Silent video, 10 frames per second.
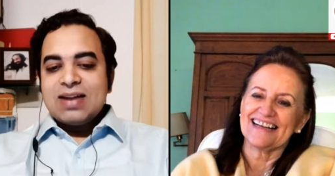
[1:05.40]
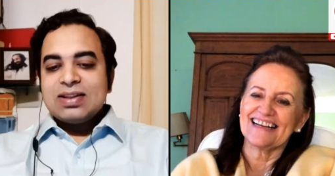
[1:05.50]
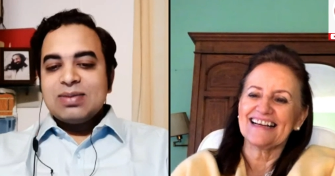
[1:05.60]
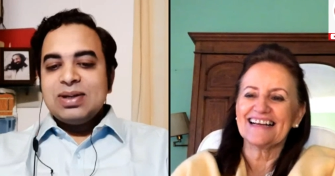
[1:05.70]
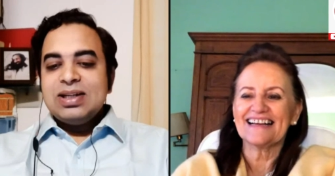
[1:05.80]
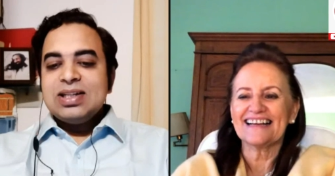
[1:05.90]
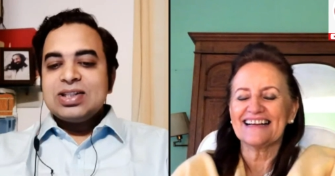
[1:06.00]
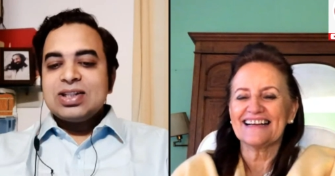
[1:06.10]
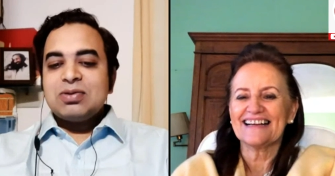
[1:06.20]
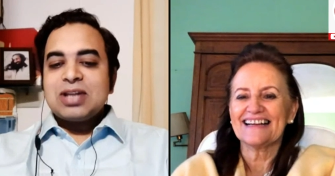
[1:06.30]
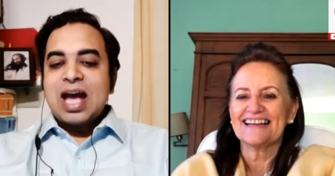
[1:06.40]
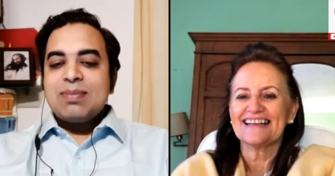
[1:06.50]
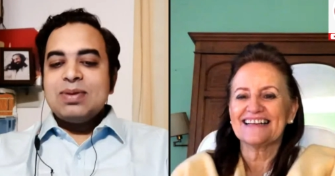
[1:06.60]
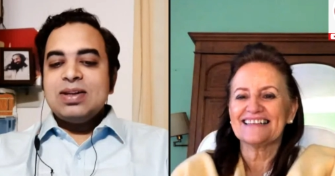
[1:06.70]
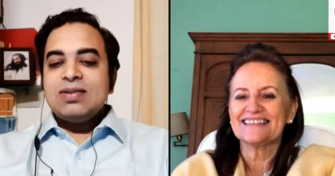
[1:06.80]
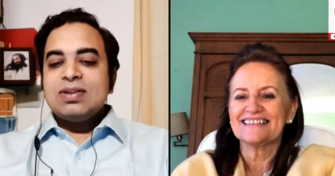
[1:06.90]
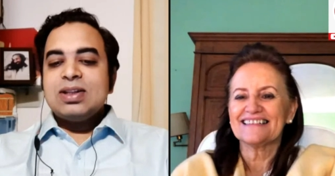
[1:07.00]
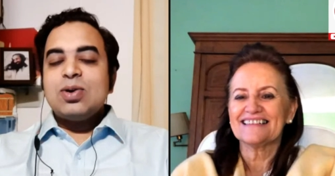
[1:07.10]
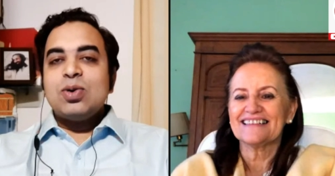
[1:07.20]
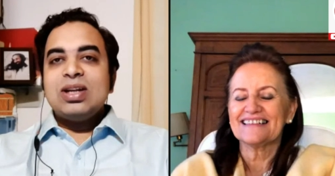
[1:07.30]
Speaker 1: when the mediation was happening
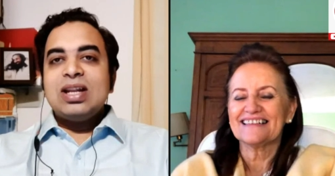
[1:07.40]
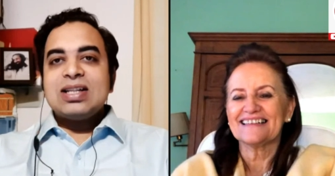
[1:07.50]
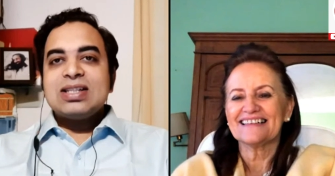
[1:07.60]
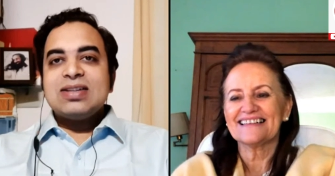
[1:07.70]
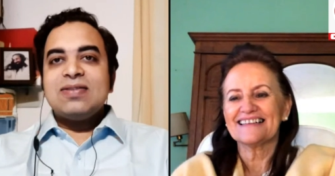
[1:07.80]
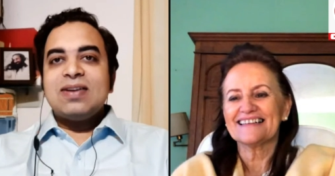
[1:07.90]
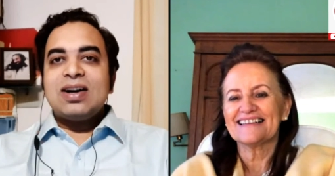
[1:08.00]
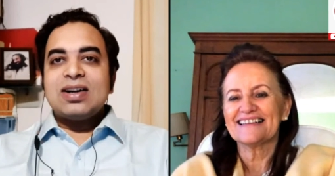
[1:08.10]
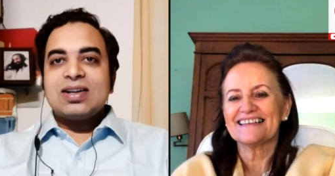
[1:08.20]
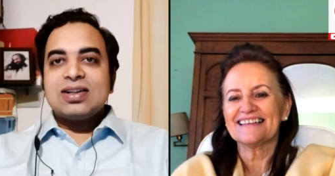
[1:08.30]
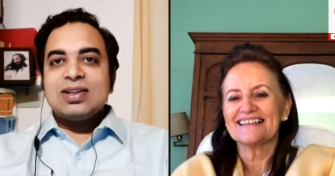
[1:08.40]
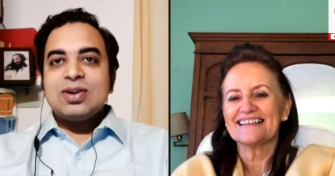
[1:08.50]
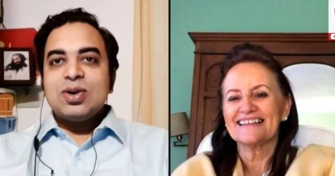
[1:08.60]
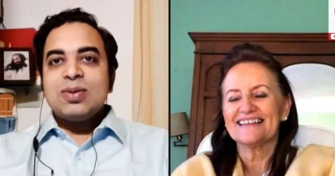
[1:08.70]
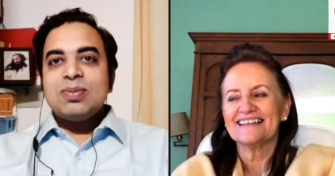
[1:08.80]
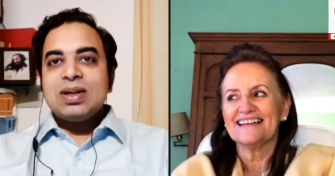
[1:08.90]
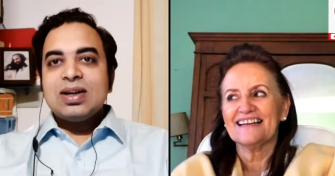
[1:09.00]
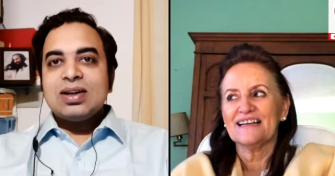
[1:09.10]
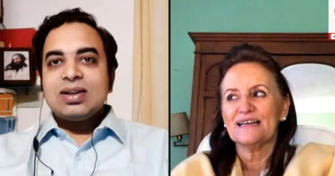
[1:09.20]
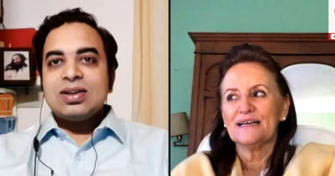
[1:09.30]
with the guerrillas in FARC
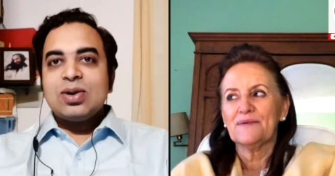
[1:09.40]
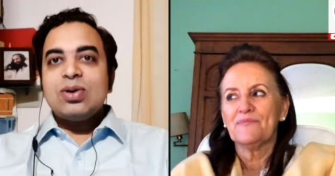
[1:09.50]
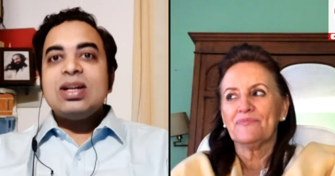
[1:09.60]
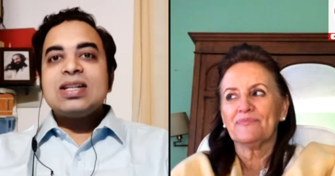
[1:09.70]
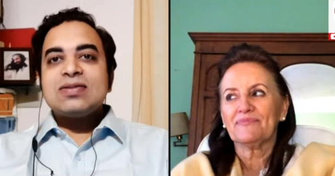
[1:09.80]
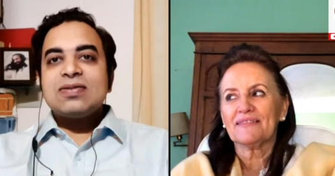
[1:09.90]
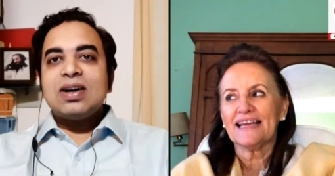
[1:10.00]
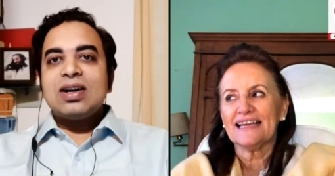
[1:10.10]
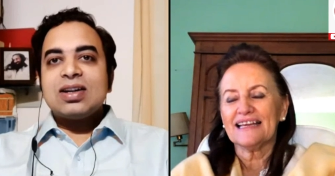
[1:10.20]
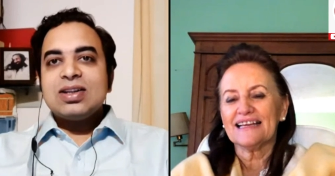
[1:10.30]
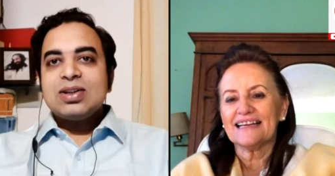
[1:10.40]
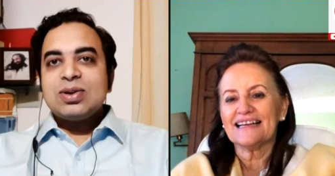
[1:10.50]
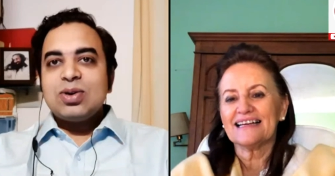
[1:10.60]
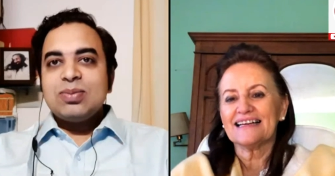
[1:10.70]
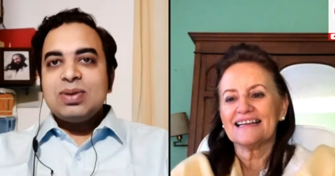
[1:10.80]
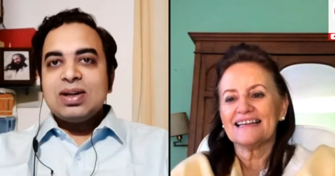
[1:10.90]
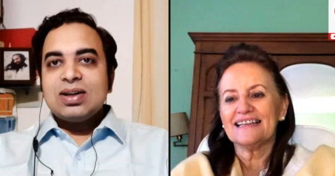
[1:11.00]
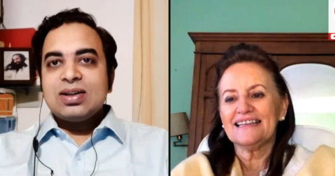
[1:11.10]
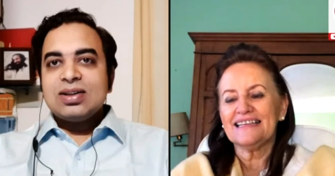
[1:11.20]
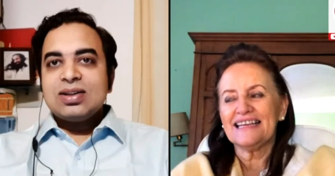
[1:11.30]
colombia guerrillas FARC in
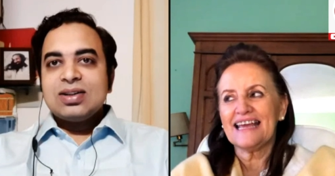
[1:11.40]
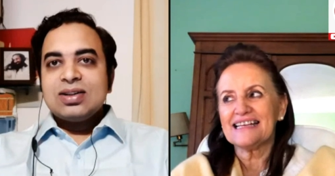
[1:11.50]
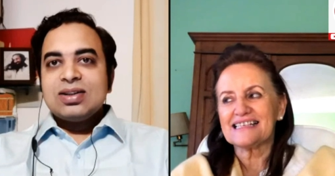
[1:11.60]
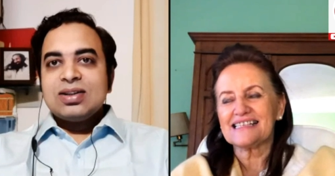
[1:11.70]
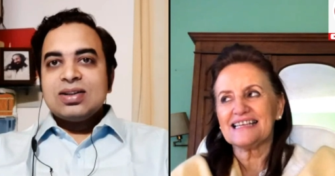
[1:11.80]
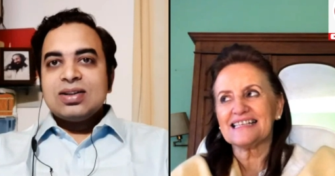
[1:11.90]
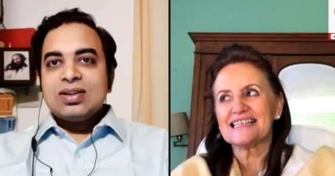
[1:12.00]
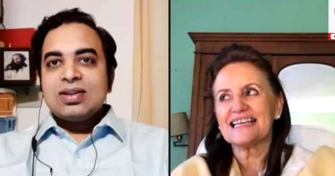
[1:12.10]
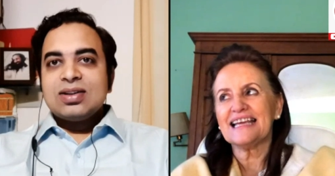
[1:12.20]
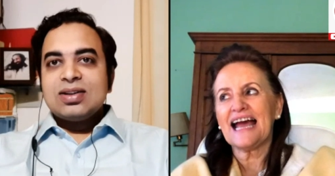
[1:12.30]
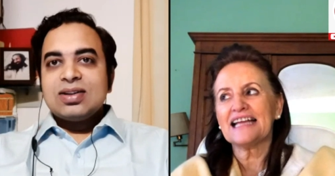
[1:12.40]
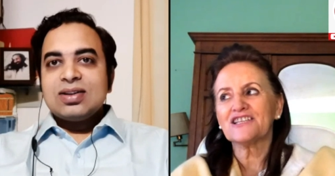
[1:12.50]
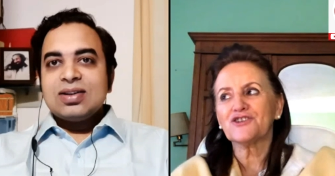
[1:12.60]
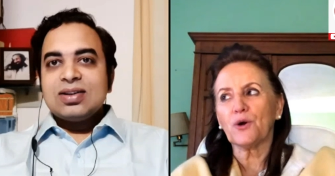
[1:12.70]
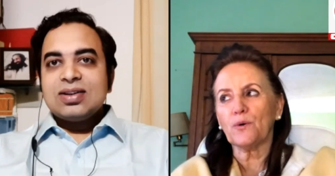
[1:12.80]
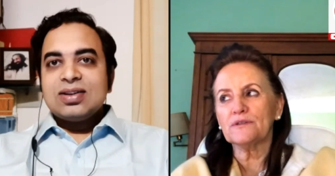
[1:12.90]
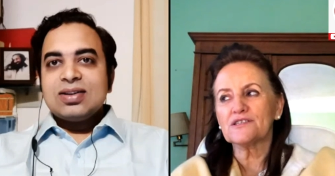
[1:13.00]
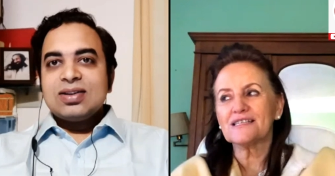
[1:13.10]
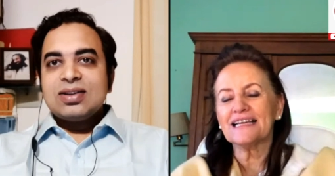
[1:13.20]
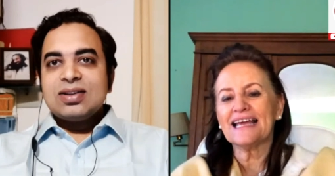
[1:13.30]
colombia
Speaker 2: yes yes he had told
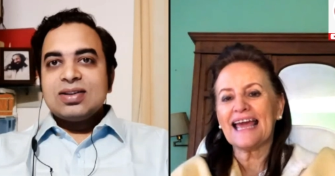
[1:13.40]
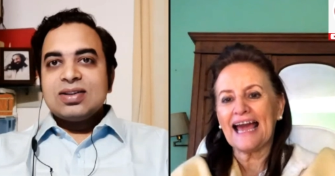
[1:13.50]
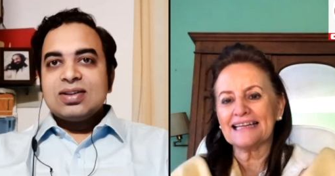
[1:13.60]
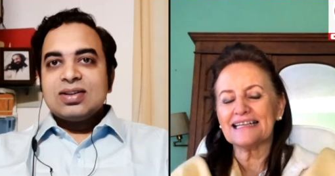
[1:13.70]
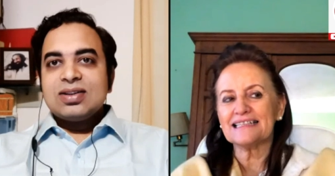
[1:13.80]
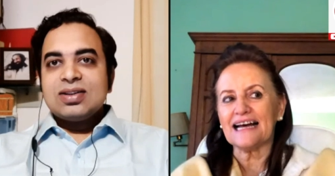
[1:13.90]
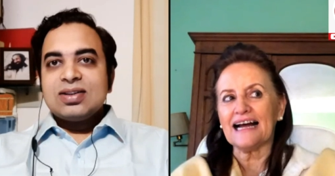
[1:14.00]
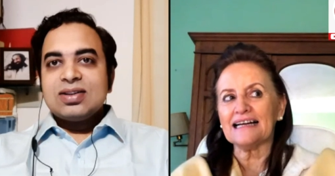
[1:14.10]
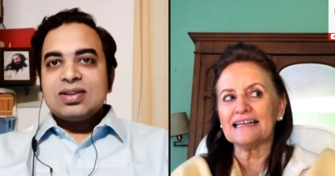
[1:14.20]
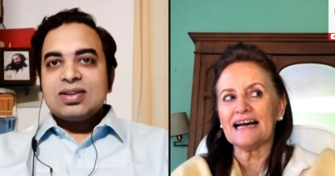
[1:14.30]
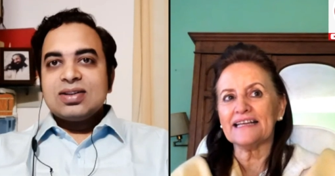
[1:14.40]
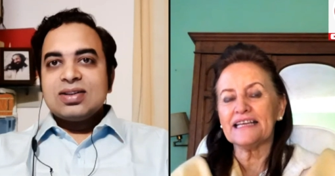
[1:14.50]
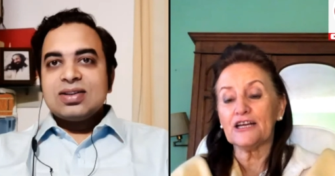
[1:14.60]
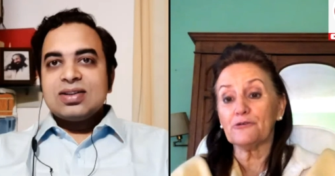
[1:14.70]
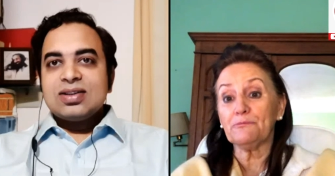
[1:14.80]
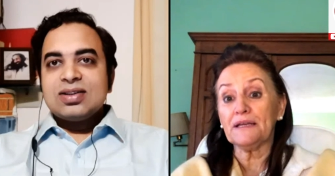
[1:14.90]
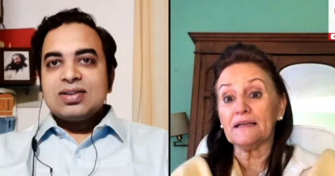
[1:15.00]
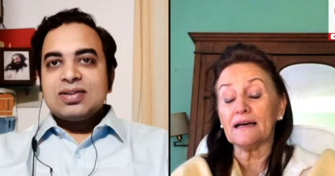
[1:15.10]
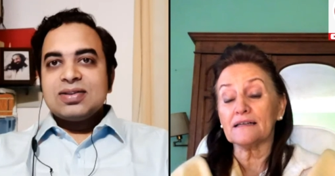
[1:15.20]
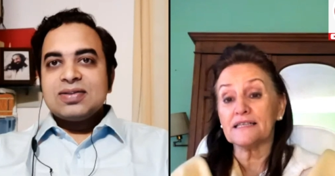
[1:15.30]
us in canada a year be,
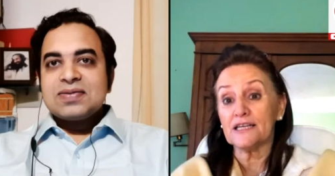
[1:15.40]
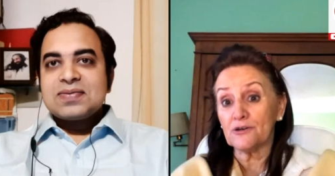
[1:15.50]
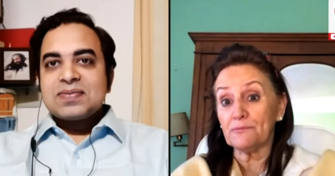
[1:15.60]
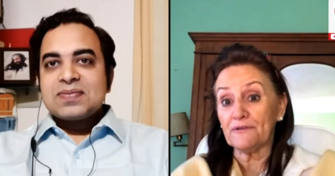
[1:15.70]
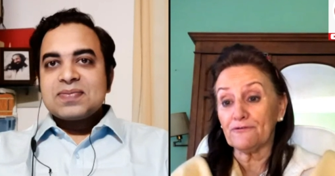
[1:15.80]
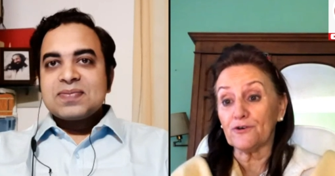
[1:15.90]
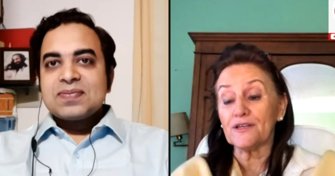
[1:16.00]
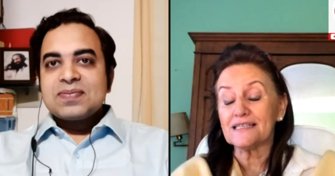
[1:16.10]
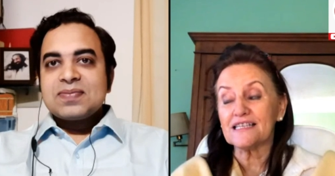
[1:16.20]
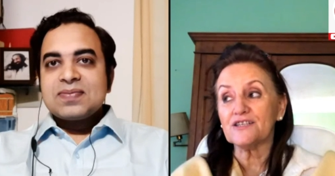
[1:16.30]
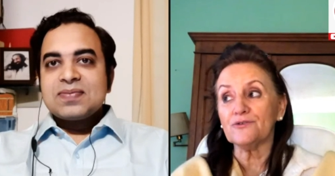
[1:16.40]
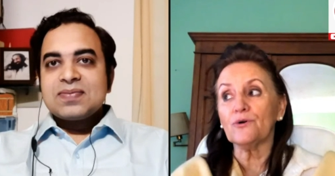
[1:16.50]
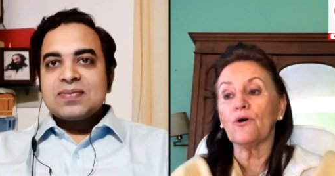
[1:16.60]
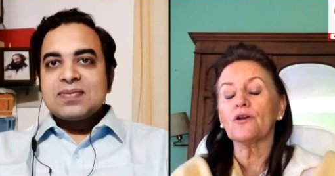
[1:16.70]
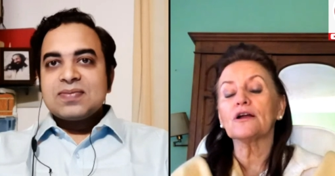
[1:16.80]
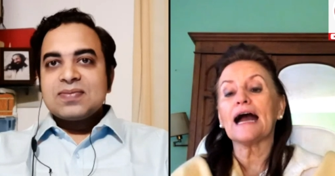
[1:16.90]
a year before he says you all